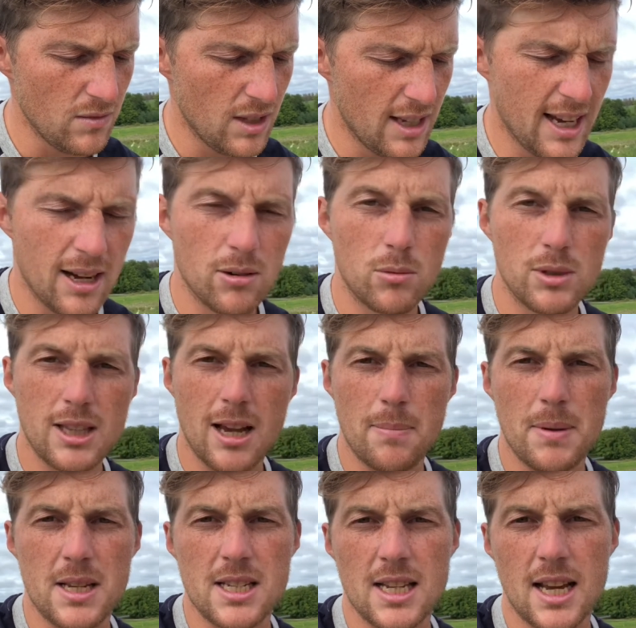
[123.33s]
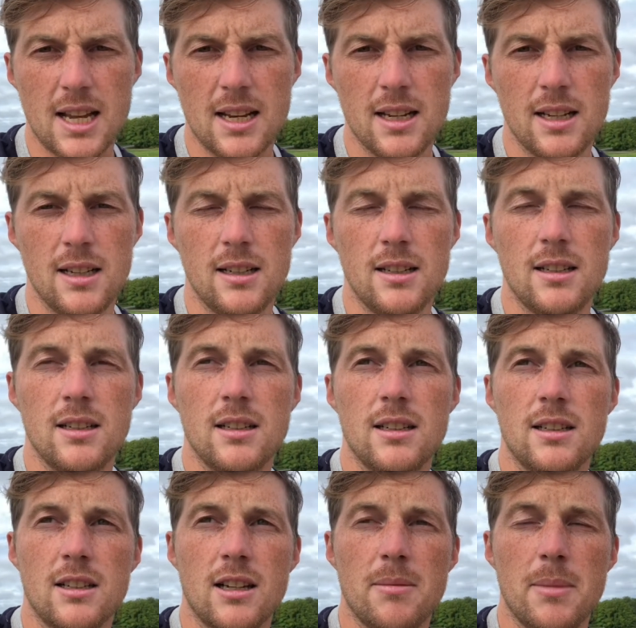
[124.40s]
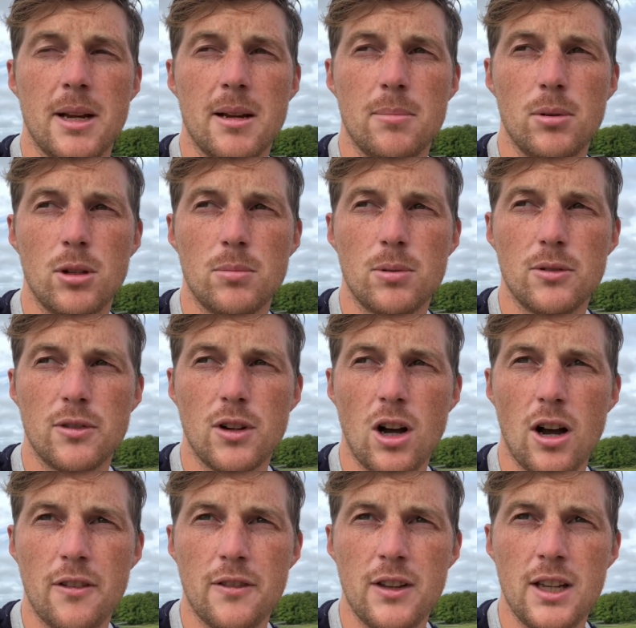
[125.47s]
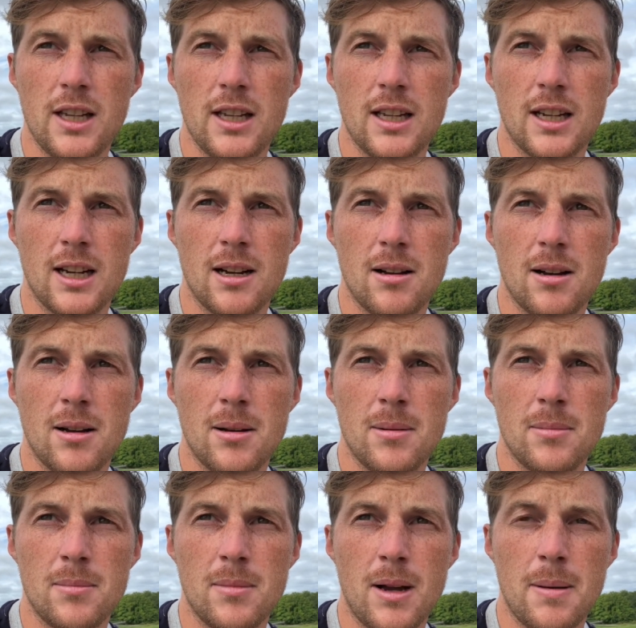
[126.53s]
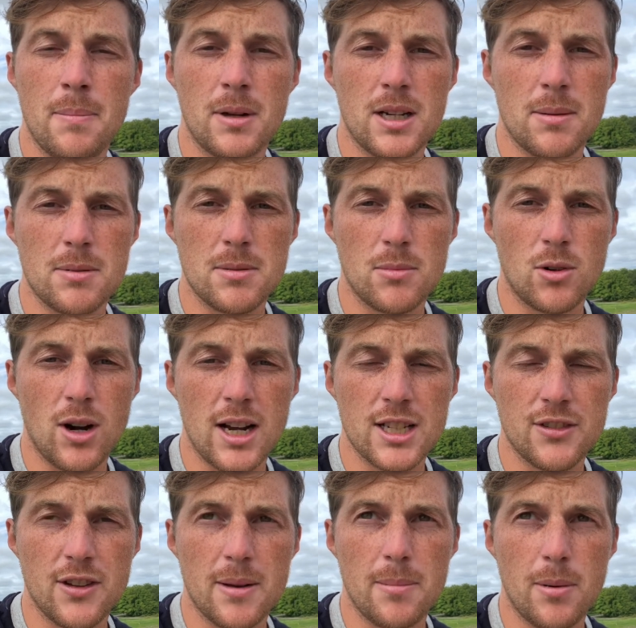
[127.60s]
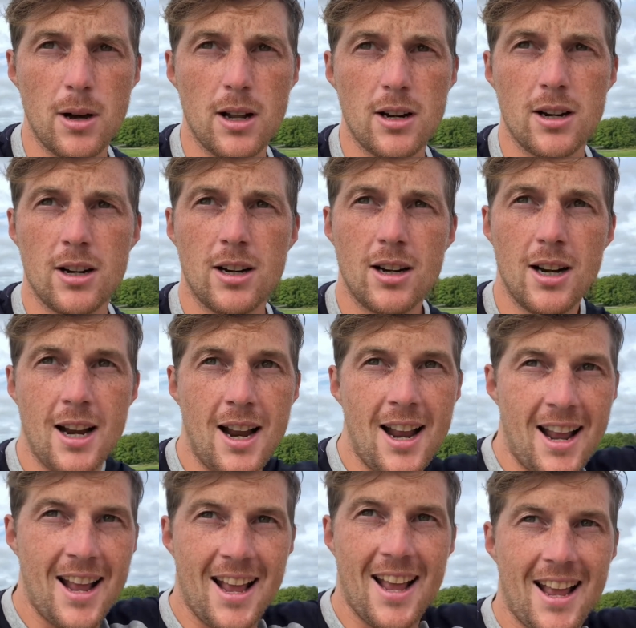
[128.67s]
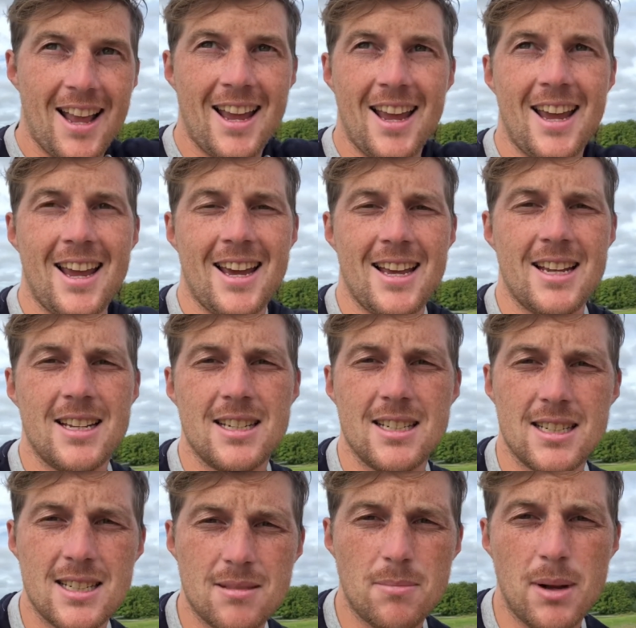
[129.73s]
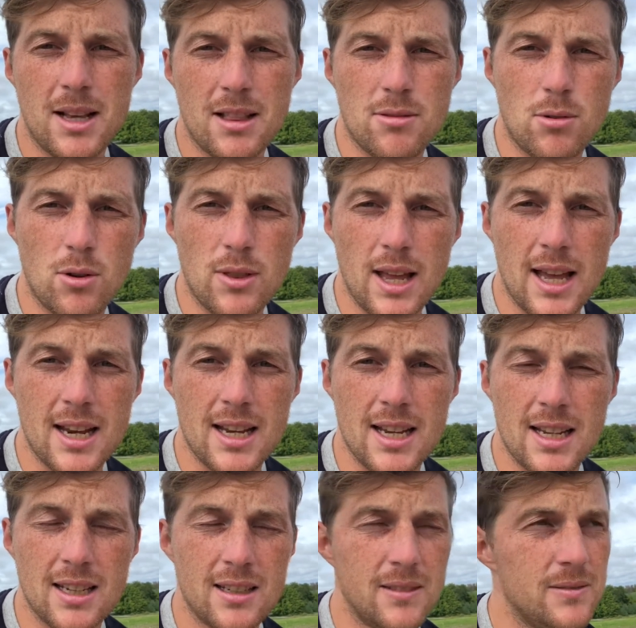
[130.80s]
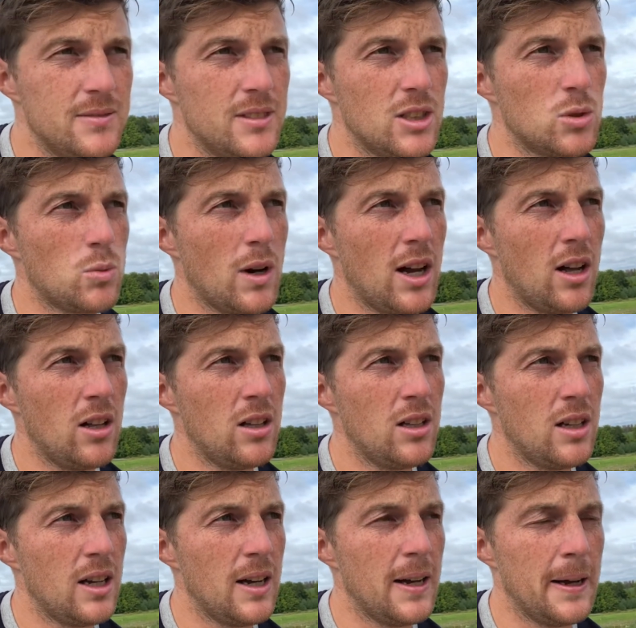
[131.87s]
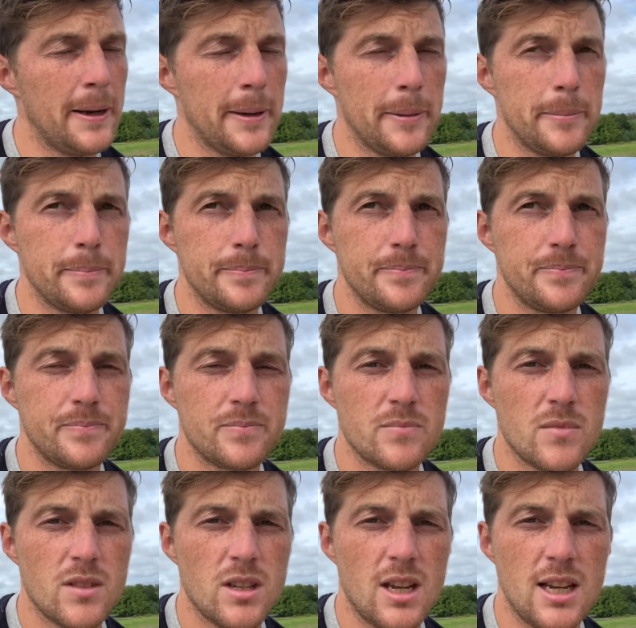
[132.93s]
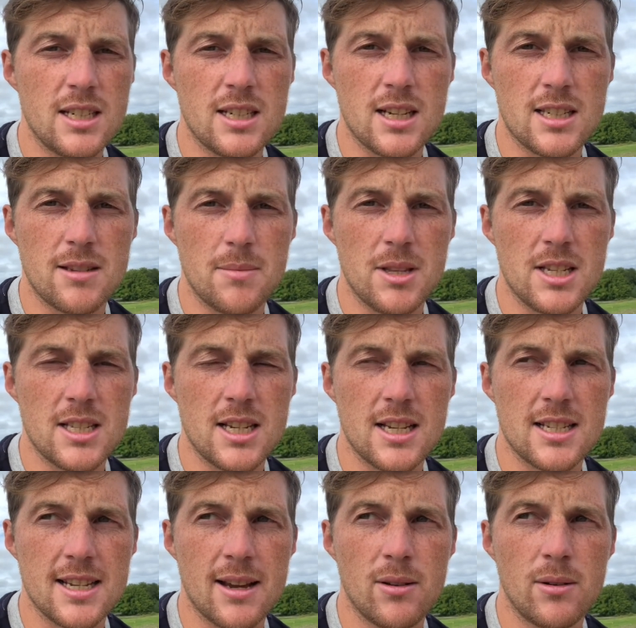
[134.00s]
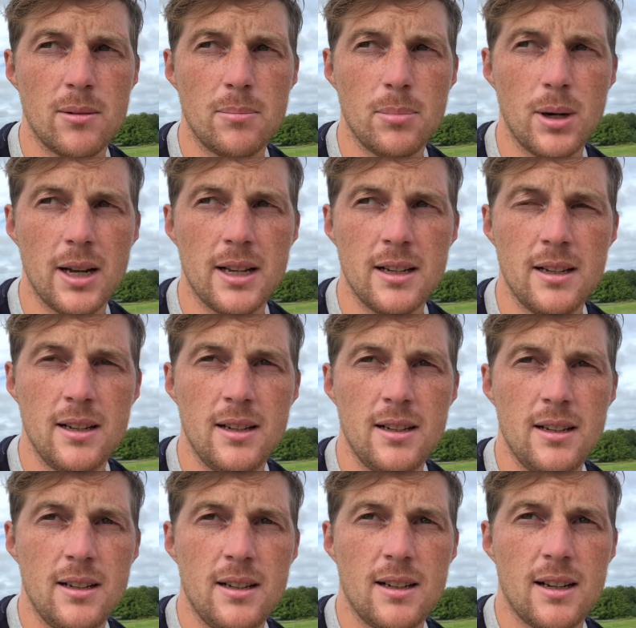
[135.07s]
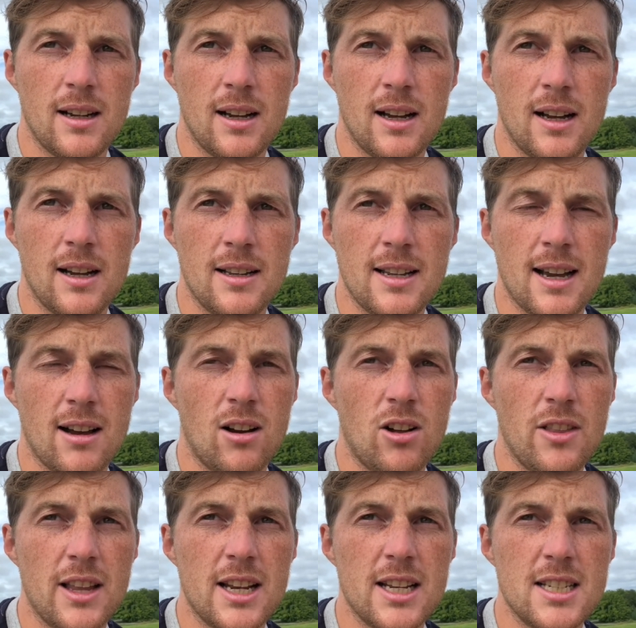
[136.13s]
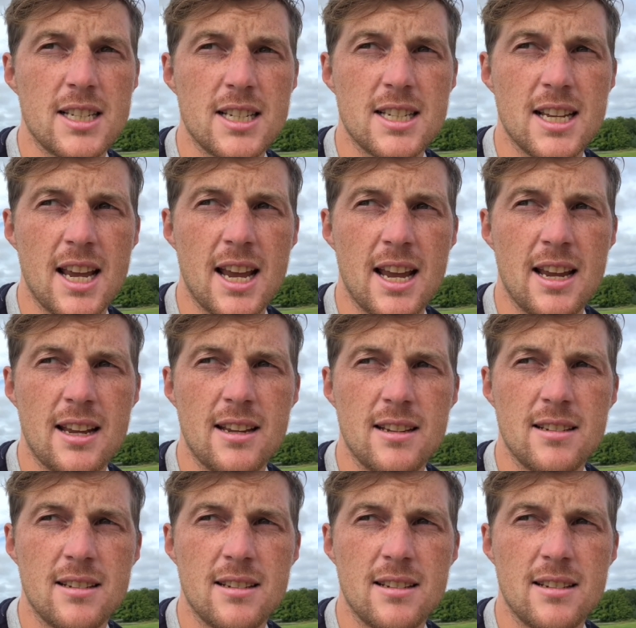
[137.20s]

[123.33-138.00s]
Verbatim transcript: yeah, with that being said, gonna make a bulletproof coffee. Um, I picked up some grass-fed butter and might throw that in as well um, and test some of these things out. But uh, yeah, all that is to say,